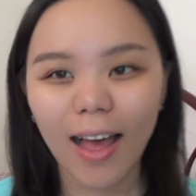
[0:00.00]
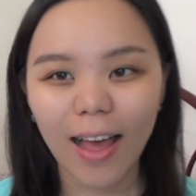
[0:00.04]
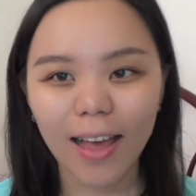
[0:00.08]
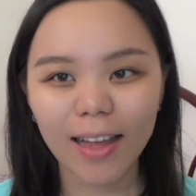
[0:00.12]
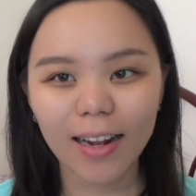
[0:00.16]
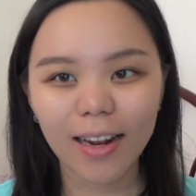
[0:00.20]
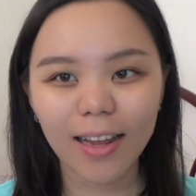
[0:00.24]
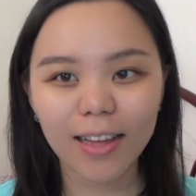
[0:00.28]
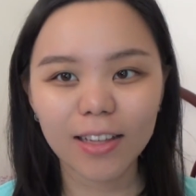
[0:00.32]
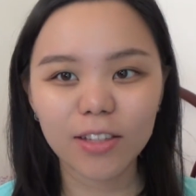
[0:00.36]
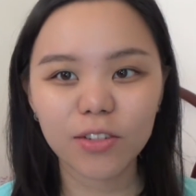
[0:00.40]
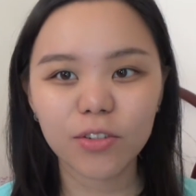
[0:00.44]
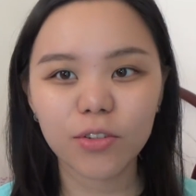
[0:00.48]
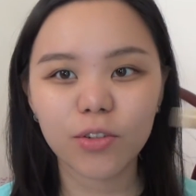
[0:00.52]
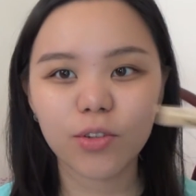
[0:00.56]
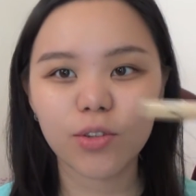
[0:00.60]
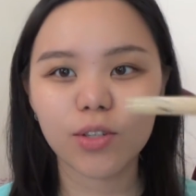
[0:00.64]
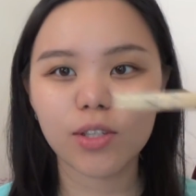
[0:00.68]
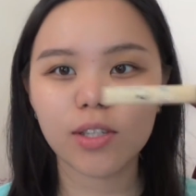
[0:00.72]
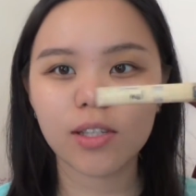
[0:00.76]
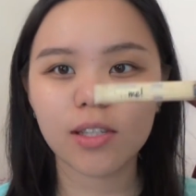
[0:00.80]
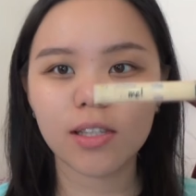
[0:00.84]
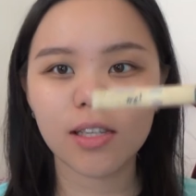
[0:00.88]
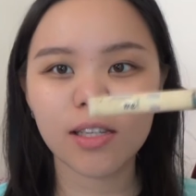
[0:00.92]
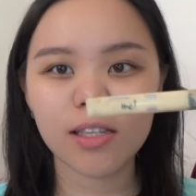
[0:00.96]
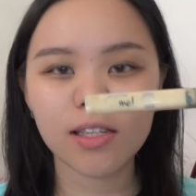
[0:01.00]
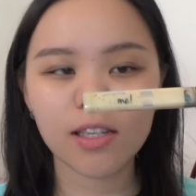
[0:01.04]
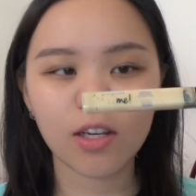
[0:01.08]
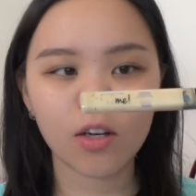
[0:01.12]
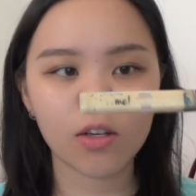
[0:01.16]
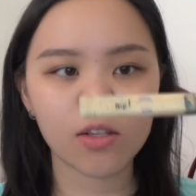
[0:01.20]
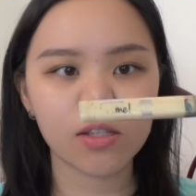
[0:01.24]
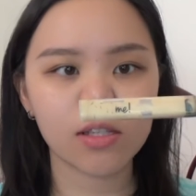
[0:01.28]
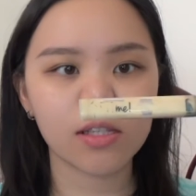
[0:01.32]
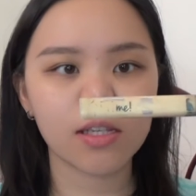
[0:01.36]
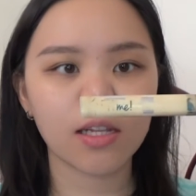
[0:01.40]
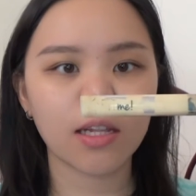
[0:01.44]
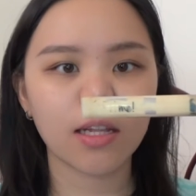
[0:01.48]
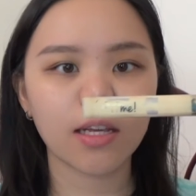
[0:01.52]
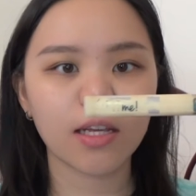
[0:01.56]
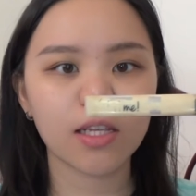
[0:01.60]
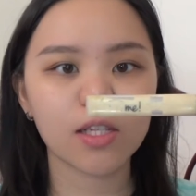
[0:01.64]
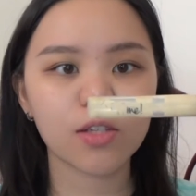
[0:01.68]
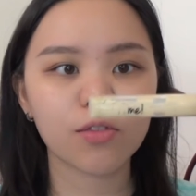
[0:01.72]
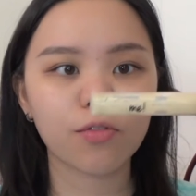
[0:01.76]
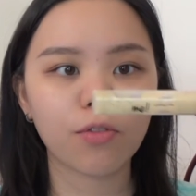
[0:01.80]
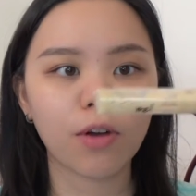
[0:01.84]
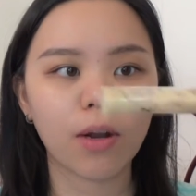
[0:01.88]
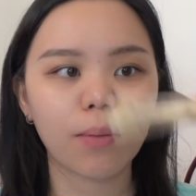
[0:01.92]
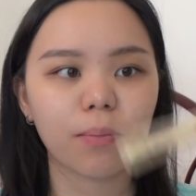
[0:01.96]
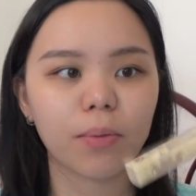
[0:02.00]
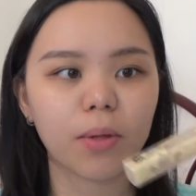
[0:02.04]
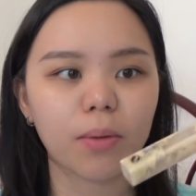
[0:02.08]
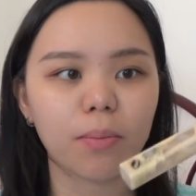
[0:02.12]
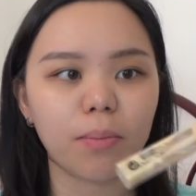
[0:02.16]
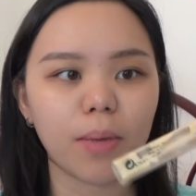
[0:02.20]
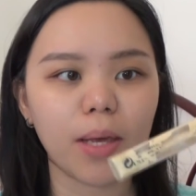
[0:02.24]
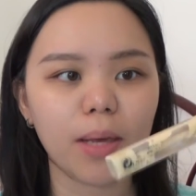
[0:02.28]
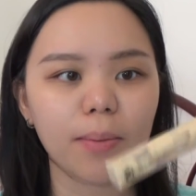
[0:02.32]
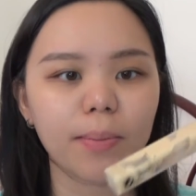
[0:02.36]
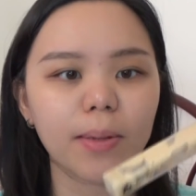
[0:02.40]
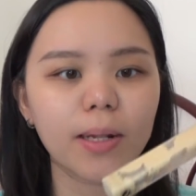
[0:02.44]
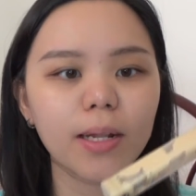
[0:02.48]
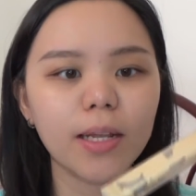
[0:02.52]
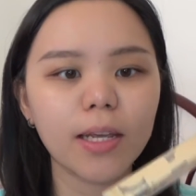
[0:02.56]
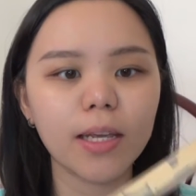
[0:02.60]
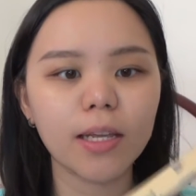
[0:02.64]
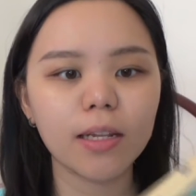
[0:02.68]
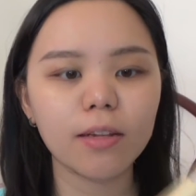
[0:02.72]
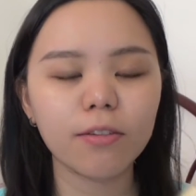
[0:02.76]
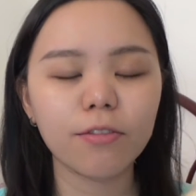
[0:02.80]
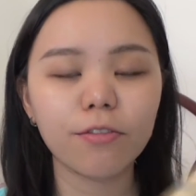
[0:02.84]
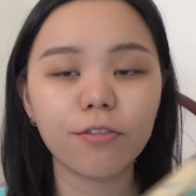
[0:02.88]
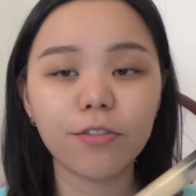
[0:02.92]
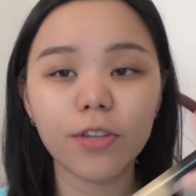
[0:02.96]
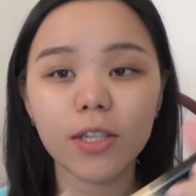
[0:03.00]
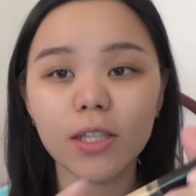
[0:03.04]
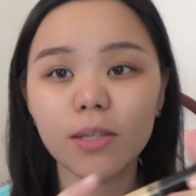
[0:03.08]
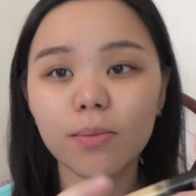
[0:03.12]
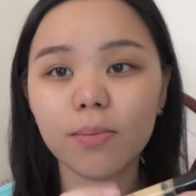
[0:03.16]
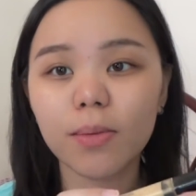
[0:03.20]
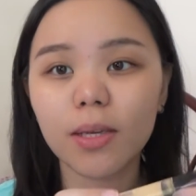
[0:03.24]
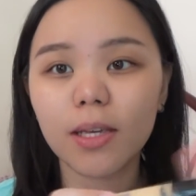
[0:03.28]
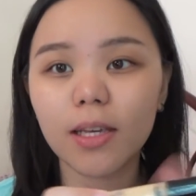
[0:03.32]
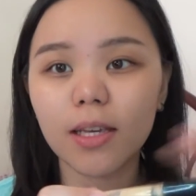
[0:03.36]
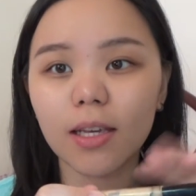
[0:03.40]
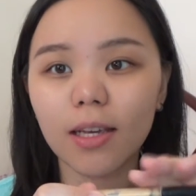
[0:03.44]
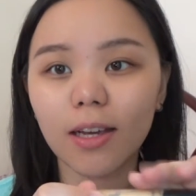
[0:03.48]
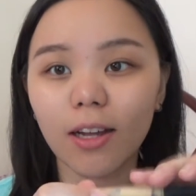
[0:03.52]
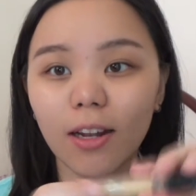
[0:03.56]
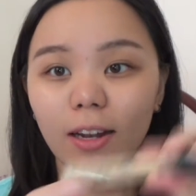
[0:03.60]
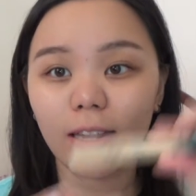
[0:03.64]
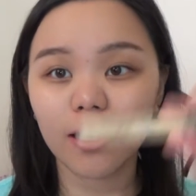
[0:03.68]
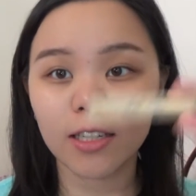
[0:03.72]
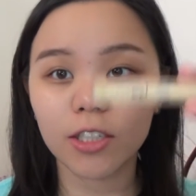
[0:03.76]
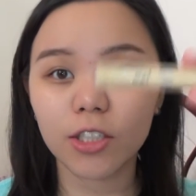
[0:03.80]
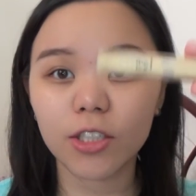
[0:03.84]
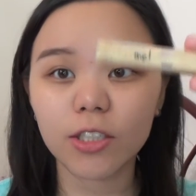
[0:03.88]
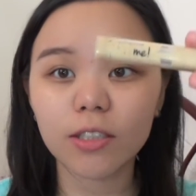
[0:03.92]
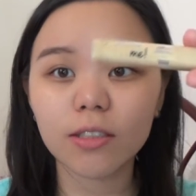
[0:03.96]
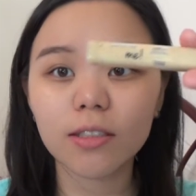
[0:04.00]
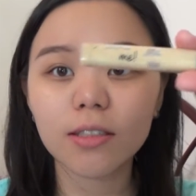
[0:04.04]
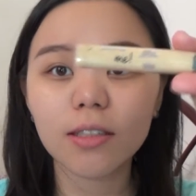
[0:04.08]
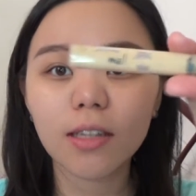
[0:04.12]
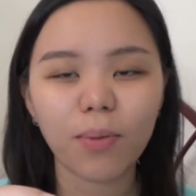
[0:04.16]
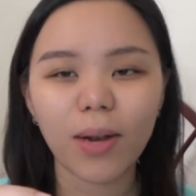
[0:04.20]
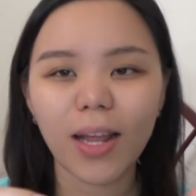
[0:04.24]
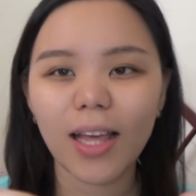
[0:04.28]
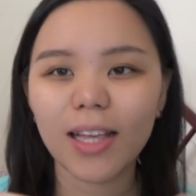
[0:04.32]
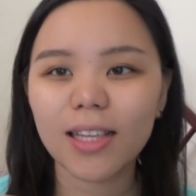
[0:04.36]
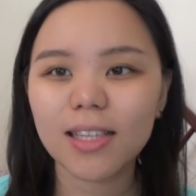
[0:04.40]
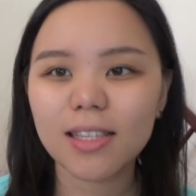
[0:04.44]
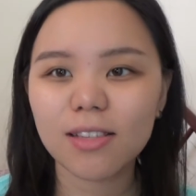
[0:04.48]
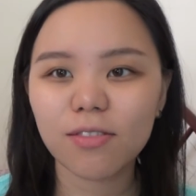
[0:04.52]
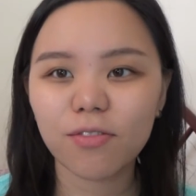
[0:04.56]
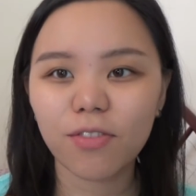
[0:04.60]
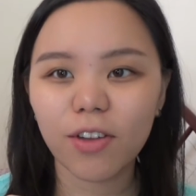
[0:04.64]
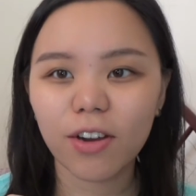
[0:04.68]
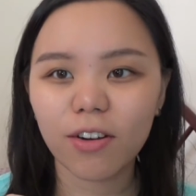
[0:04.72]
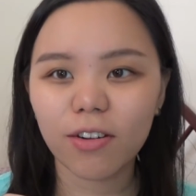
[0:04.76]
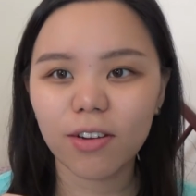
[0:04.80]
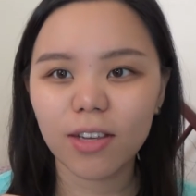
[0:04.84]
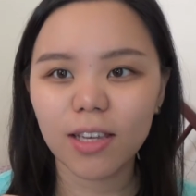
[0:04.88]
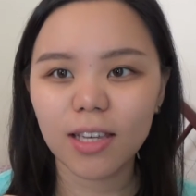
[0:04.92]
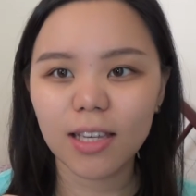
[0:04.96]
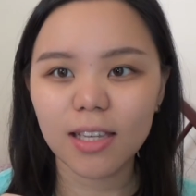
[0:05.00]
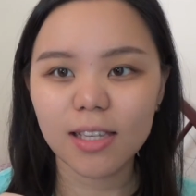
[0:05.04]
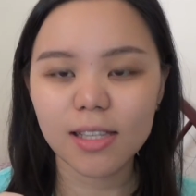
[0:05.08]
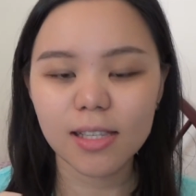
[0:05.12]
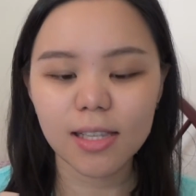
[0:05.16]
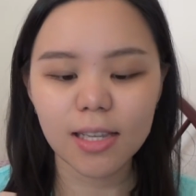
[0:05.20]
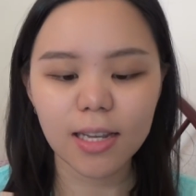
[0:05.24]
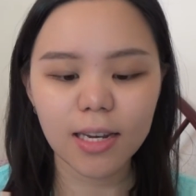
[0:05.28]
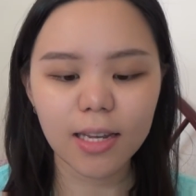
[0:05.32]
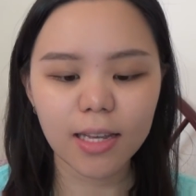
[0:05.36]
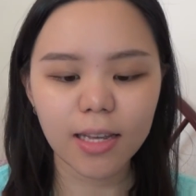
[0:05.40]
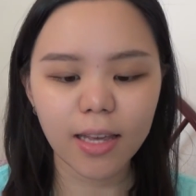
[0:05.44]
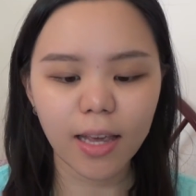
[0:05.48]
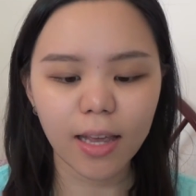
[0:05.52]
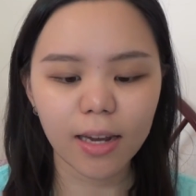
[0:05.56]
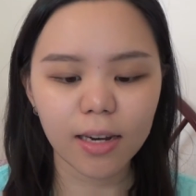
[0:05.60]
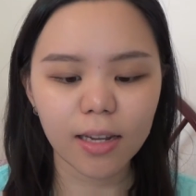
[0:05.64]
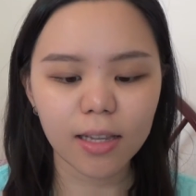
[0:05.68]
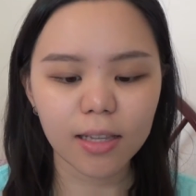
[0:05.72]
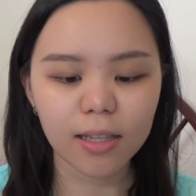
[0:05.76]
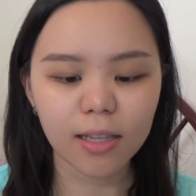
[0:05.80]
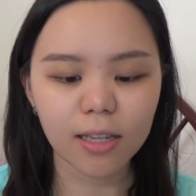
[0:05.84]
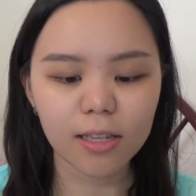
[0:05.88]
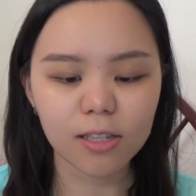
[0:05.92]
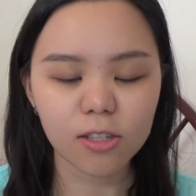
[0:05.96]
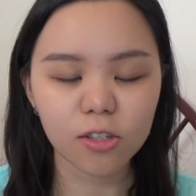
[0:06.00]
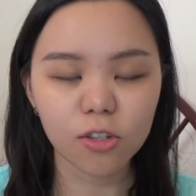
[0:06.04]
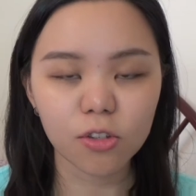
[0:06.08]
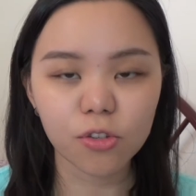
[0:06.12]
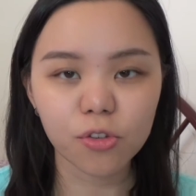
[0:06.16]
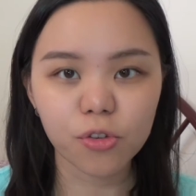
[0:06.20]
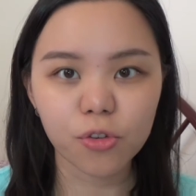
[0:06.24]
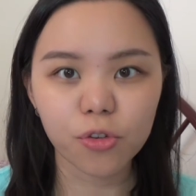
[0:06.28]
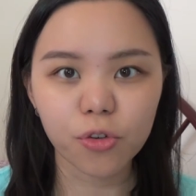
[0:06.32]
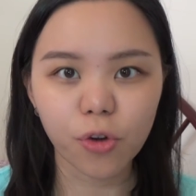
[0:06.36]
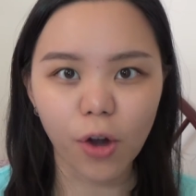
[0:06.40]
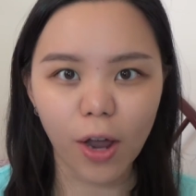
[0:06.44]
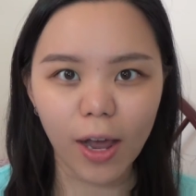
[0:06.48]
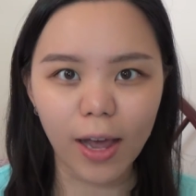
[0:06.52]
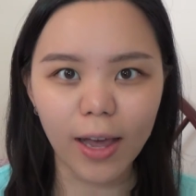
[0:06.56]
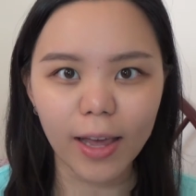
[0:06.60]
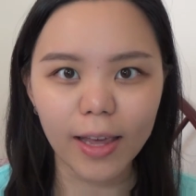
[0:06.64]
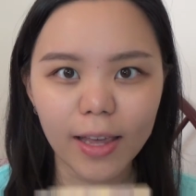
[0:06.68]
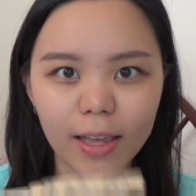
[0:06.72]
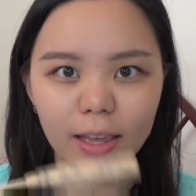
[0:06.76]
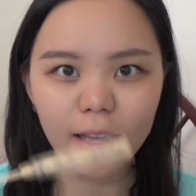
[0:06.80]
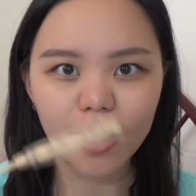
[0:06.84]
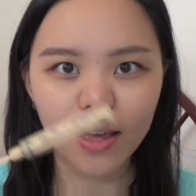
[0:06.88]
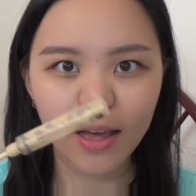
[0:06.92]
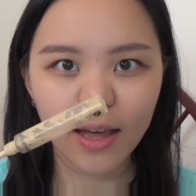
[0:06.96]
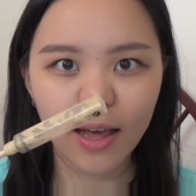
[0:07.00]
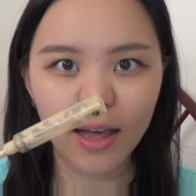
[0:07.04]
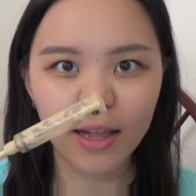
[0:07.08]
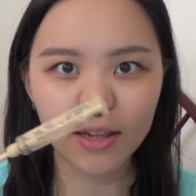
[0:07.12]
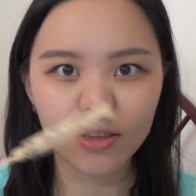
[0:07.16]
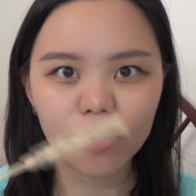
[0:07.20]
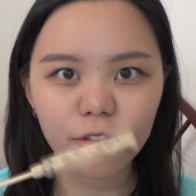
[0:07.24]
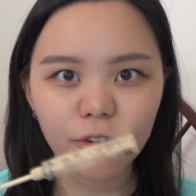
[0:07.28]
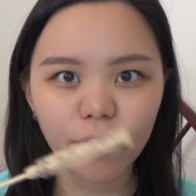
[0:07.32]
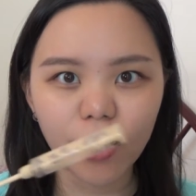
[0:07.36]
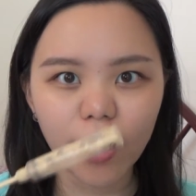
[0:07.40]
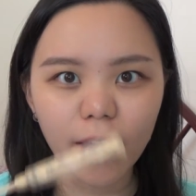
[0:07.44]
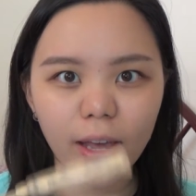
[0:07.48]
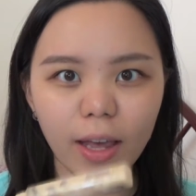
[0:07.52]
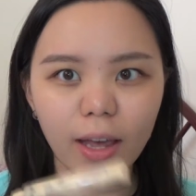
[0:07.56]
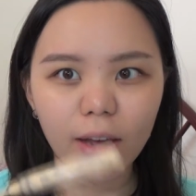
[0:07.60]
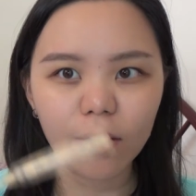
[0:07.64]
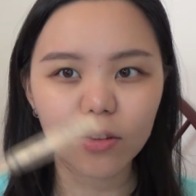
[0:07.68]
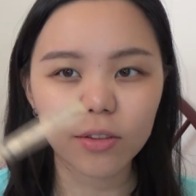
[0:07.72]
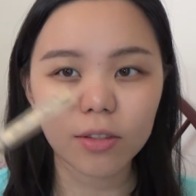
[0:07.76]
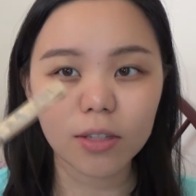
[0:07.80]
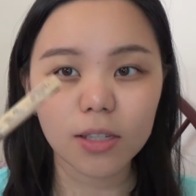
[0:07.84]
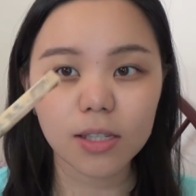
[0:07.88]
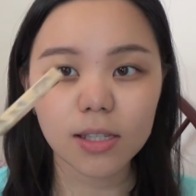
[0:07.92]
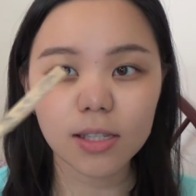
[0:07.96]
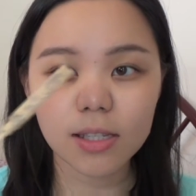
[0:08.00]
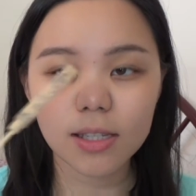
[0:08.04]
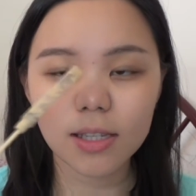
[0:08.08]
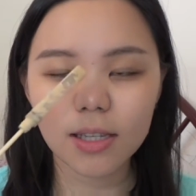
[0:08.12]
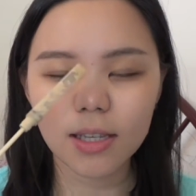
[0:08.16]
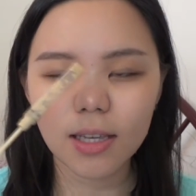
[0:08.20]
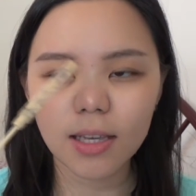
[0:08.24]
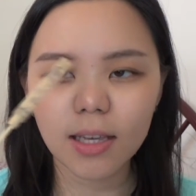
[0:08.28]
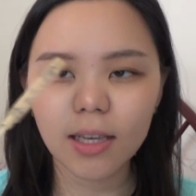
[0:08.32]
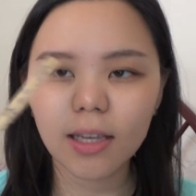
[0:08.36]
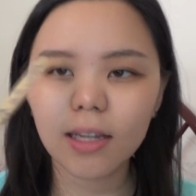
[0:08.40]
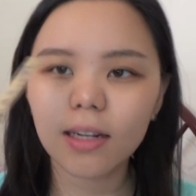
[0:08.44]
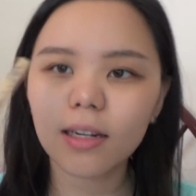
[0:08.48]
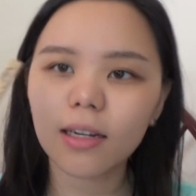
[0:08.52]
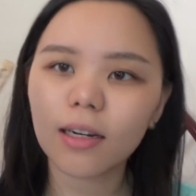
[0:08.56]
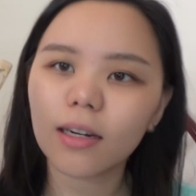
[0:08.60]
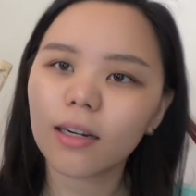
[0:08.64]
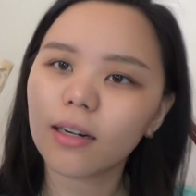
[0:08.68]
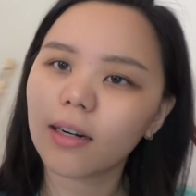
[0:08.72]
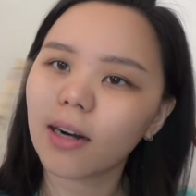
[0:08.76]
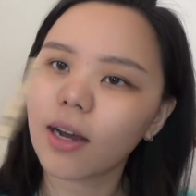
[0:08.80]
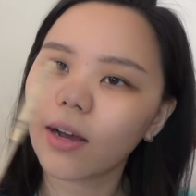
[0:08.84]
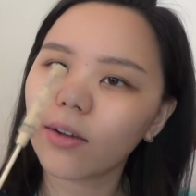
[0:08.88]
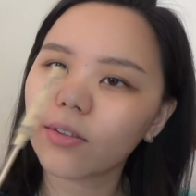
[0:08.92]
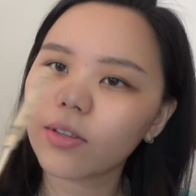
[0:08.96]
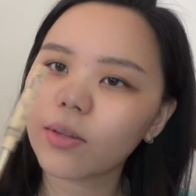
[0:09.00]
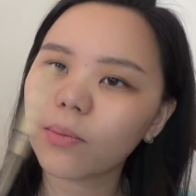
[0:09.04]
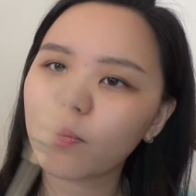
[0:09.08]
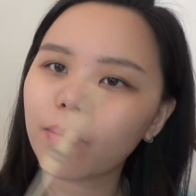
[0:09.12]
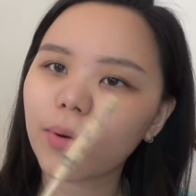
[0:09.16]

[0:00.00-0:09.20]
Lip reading: I like to use this concealer. It's from the Maybelline FiT Me collection. Blends very easily and it does not dry out the skin around the